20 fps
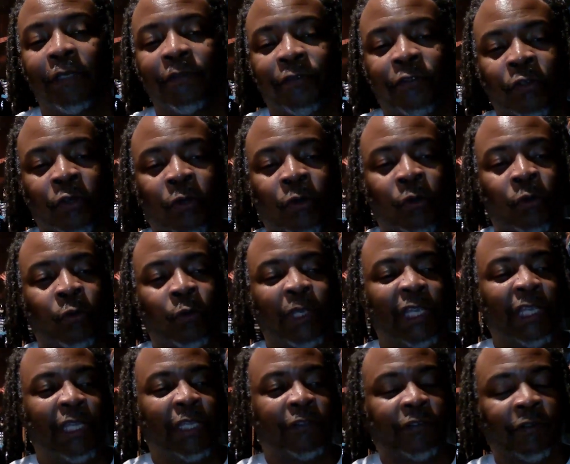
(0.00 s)
So
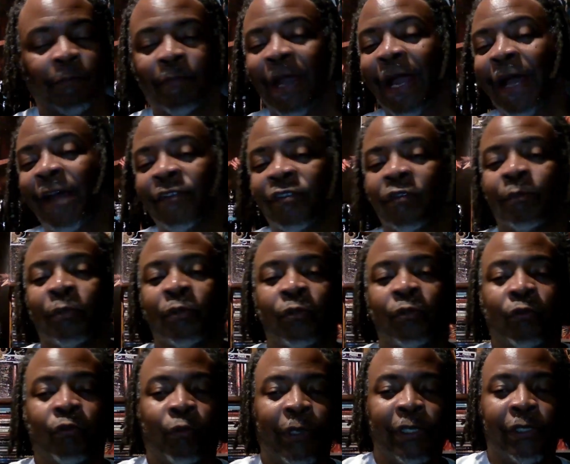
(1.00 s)
it's
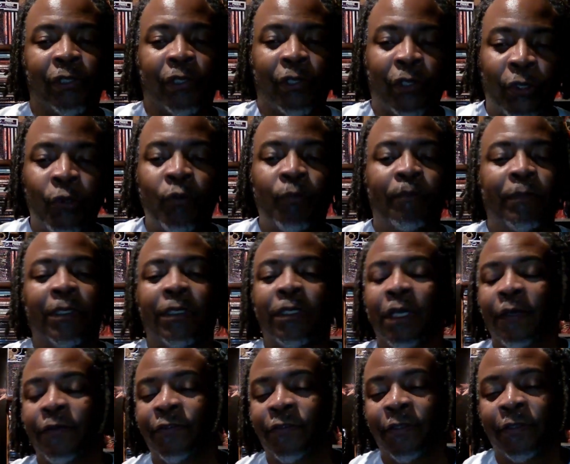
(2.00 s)
impossible to recoup
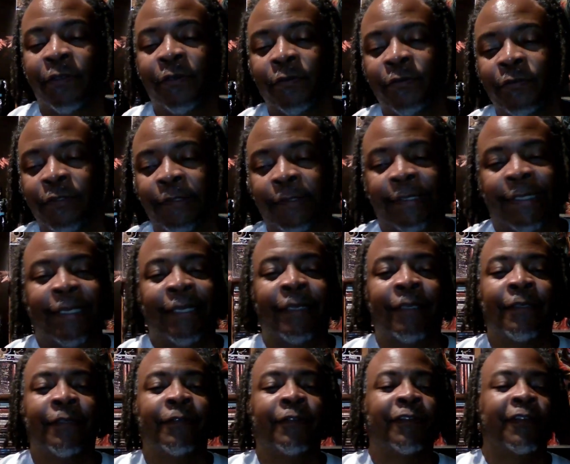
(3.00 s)
because of those
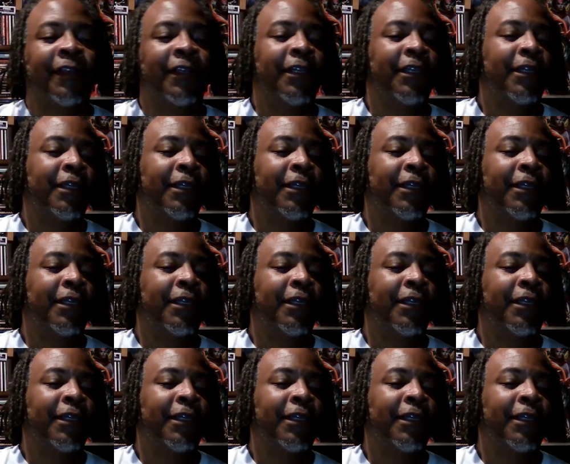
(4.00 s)
delays.